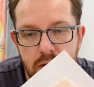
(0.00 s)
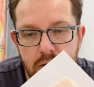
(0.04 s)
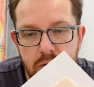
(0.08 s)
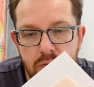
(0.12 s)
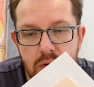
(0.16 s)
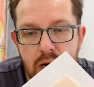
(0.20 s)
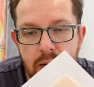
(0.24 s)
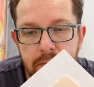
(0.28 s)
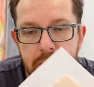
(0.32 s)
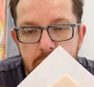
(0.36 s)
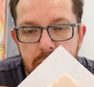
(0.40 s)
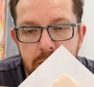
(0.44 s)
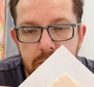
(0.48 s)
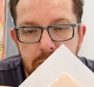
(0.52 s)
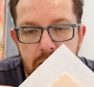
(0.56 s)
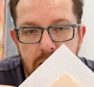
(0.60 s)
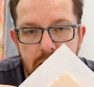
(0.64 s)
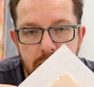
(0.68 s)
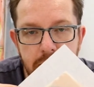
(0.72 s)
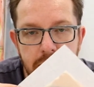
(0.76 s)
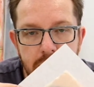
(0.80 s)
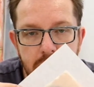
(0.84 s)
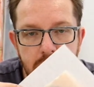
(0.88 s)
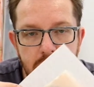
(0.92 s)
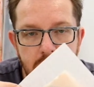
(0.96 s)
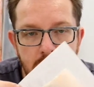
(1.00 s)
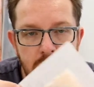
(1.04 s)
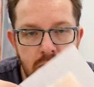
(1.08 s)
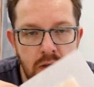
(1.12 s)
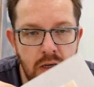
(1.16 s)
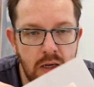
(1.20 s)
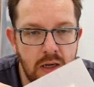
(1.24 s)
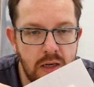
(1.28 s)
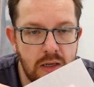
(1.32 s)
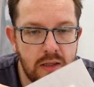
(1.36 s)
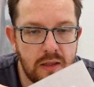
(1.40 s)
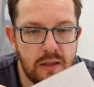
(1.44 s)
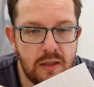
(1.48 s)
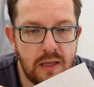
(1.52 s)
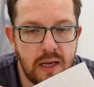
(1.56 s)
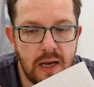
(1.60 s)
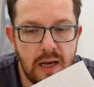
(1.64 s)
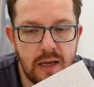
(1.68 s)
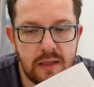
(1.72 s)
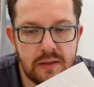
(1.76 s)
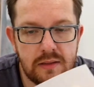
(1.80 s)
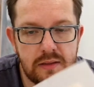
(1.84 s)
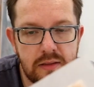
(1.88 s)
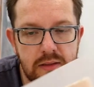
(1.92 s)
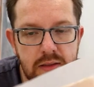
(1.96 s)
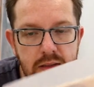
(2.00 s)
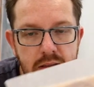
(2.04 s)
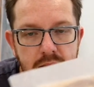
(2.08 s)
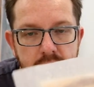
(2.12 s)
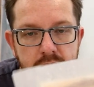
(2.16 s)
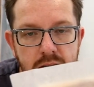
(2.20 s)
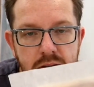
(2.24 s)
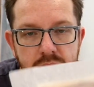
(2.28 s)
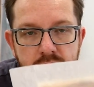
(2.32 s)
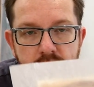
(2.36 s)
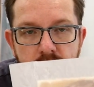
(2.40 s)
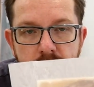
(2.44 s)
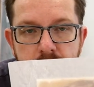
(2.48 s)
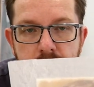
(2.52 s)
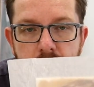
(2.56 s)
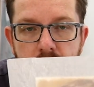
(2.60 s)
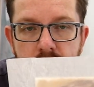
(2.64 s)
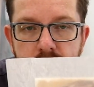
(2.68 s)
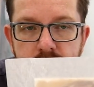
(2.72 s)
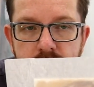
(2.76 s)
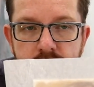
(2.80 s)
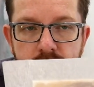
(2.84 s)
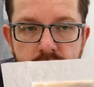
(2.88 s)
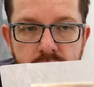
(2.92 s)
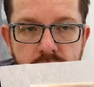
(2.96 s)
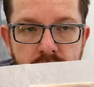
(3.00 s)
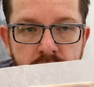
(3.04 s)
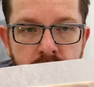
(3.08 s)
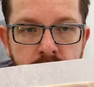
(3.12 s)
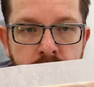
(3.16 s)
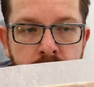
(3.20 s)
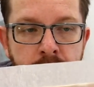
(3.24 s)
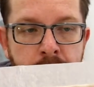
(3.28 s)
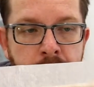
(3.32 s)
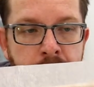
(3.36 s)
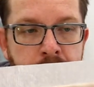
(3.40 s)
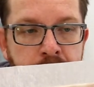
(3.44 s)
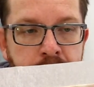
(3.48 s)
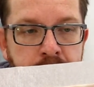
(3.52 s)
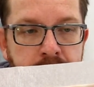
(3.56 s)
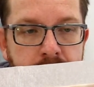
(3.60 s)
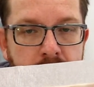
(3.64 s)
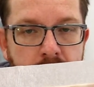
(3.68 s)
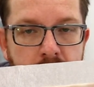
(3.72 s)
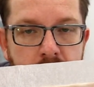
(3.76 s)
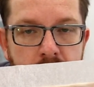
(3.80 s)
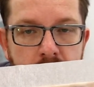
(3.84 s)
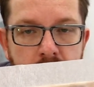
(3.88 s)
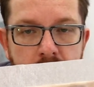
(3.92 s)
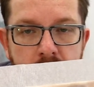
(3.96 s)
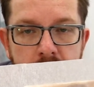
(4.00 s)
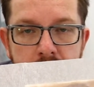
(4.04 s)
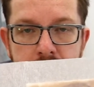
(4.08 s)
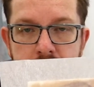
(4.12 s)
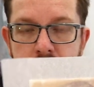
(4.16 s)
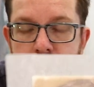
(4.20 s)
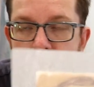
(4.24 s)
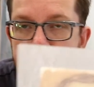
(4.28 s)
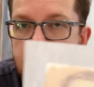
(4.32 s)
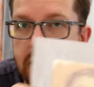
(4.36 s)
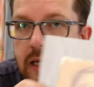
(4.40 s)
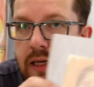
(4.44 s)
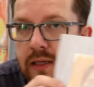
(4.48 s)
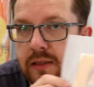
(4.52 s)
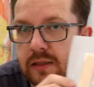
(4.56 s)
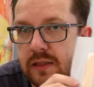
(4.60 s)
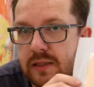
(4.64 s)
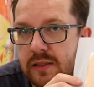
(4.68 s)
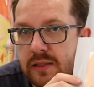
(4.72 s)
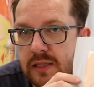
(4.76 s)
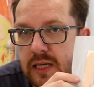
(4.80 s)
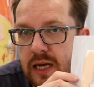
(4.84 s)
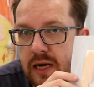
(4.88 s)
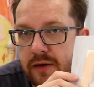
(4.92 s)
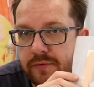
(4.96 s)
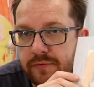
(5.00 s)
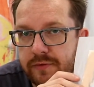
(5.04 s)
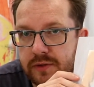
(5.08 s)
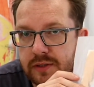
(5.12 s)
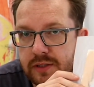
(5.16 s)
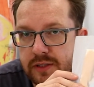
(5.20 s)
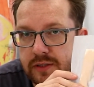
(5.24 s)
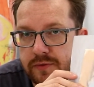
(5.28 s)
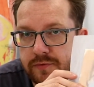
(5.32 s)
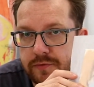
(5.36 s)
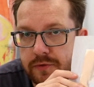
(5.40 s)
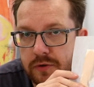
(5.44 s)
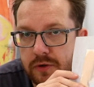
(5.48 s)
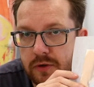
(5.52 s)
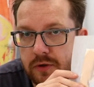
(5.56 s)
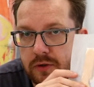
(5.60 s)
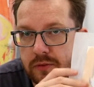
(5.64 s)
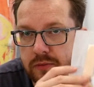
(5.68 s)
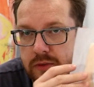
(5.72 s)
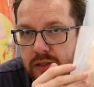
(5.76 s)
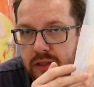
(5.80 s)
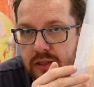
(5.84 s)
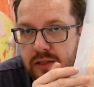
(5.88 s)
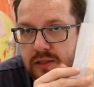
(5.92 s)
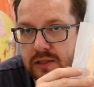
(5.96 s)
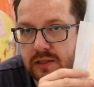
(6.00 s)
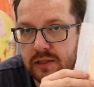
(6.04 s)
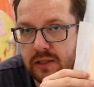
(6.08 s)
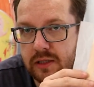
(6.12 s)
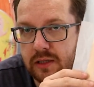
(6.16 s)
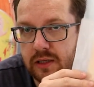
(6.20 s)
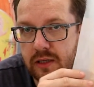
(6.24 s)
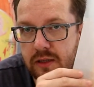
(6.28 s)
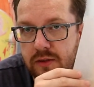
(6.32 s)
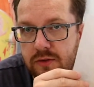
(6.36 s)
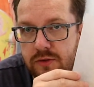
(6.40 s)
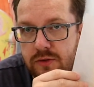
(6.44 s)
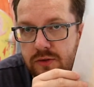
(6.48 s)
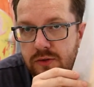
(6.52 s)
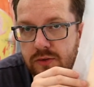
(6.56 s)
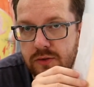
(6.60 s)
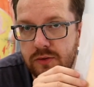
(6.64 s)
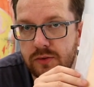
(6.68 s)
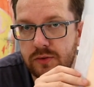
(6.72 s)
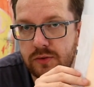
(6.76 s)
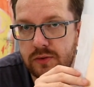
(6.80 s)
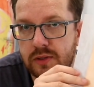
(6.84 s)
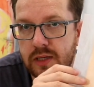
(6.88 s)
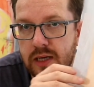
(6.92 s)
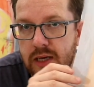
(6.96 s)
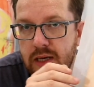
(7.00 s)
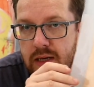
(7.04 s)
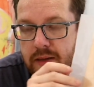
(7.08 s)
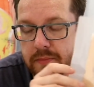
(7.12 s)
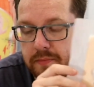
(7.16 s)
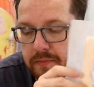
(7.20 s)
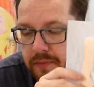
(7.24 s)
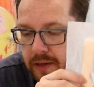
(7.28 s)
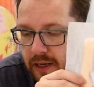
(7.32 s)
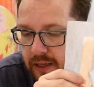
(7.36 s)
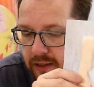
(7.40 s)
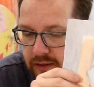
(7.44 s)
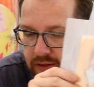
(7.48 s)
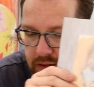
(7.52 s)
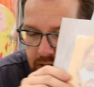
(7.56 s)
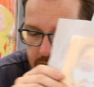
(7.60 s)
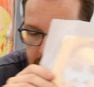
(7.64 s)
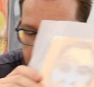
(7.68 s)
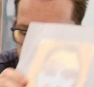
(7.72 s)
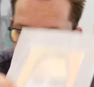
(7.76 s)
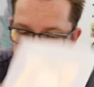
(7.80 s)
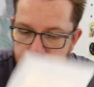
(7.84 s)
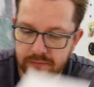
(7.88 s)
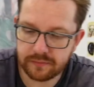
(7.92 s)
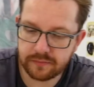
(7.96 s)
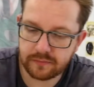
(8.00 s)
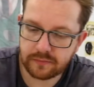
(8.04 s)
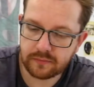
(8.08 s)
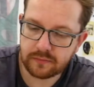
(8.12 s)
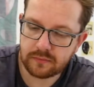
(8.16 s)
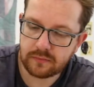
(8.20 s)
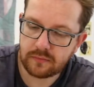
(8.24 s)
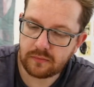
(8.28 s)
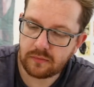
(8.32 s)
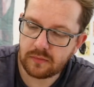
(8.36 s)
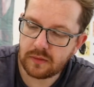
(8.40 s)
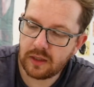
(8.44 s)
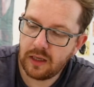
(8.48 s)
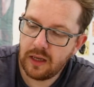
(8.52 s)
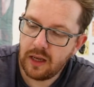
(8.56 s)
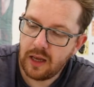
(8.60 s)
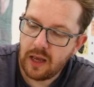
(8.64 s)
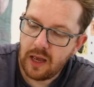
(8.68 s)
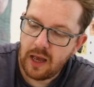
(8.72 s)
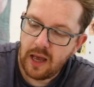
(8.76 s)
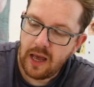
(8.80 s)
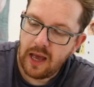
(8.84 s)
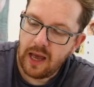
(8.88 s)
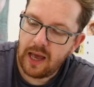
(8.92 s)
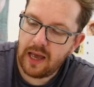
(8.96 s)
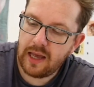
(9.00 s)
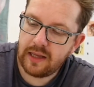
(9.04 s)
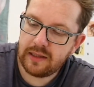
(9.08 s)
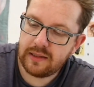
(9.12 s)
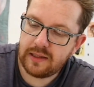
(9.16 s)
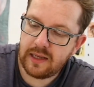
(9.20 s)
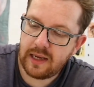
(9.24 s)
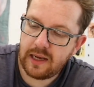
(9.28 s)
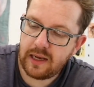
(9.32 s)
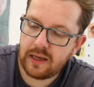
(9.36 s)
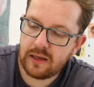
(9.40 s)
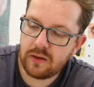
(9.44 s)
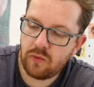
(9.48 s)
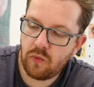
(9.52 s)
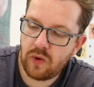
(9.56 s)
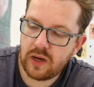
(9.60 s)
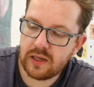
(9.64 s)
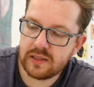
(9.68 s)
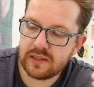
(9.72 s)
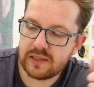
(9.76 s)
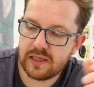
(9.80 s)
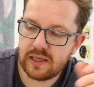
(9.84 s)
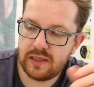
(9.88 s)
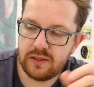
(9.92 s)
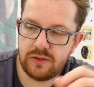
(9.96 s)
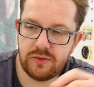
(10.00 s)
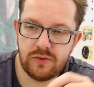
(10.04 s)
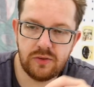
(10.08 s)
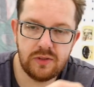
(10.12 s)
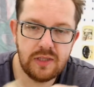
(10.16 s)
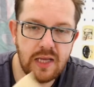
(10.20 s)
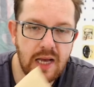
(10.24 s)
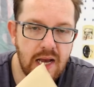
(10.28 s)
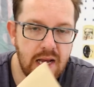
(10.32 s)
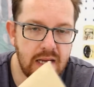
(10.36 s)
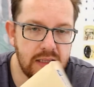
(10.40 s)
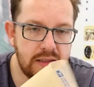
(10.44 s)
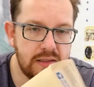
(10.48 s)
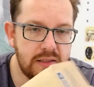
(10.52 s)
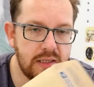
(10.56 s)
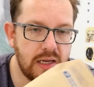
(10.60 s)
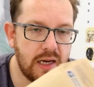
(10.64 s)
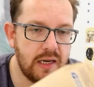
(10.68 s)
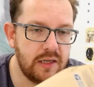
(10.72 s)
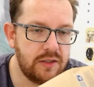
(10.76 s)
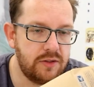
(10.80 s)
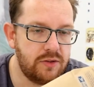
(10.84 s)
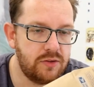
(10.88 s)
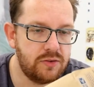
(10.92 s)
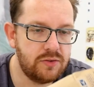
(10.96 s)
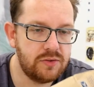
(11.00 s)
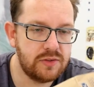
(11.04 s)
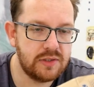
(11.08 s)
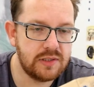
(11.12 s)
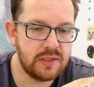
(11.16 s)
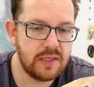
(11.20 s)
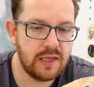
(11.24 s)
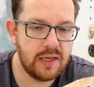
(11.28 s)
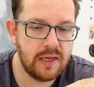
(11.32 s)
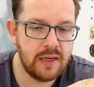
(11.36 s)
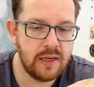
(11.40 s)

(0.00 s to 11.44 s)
wrapping paper that's supposed to protect the surface from sticking to the painting. And then once I do that, I use